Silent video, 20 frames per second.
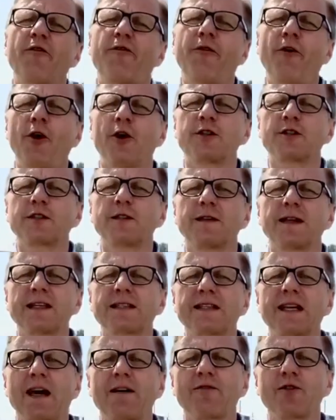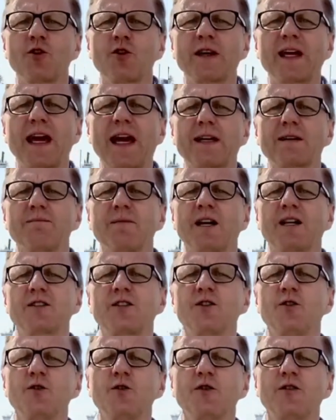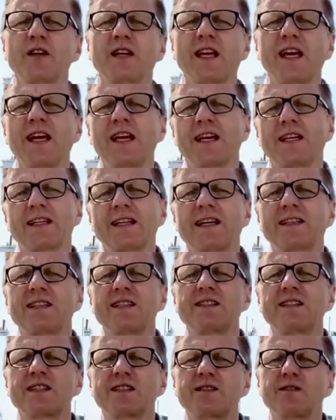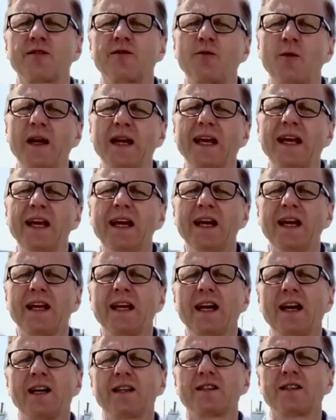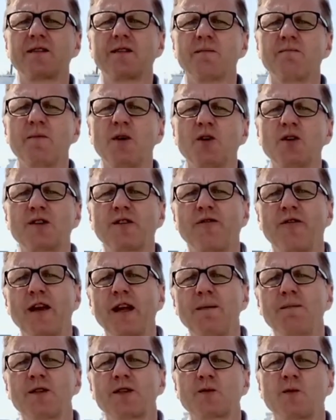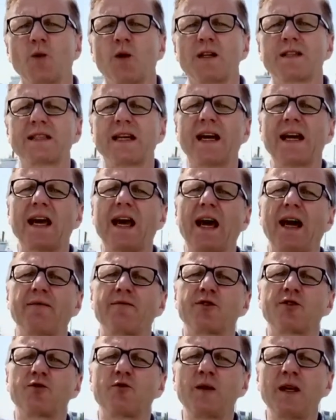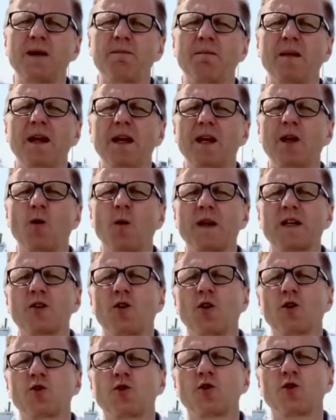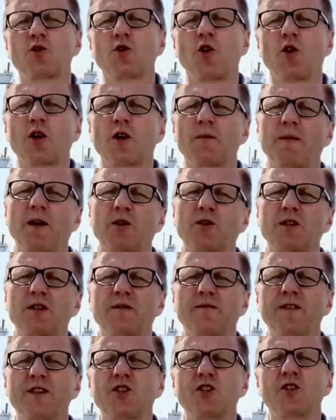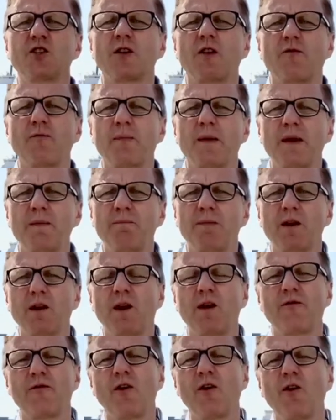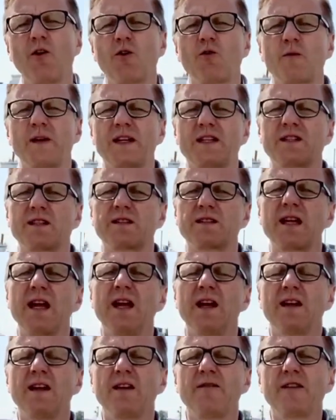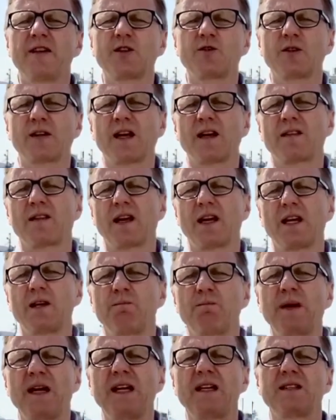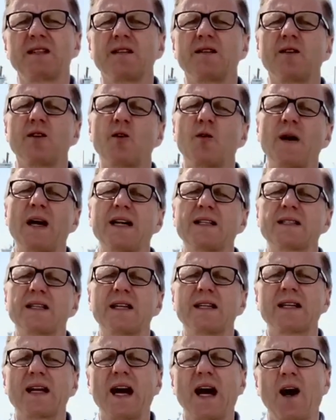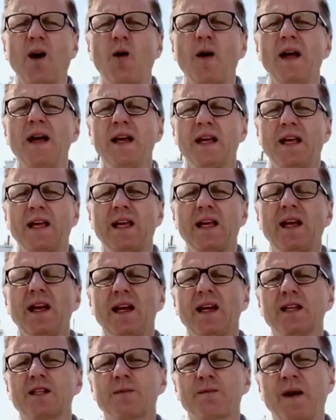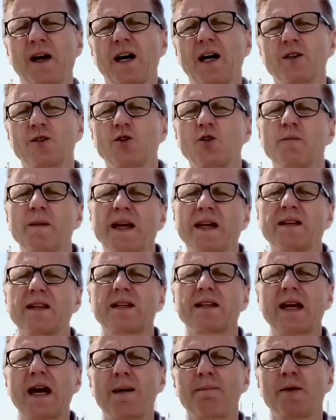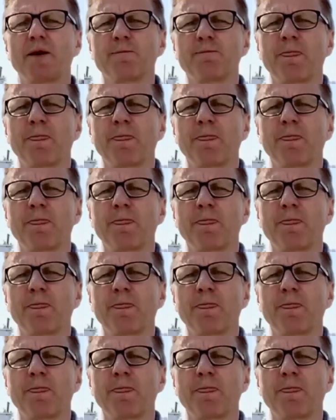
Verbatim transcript: First, let's have a look at Martin Luther King in 1963. He uttered the most famous words, I have a dream. He went on to talk about his vision of people of all races living together in peace in the US and how he aspired to make that happen.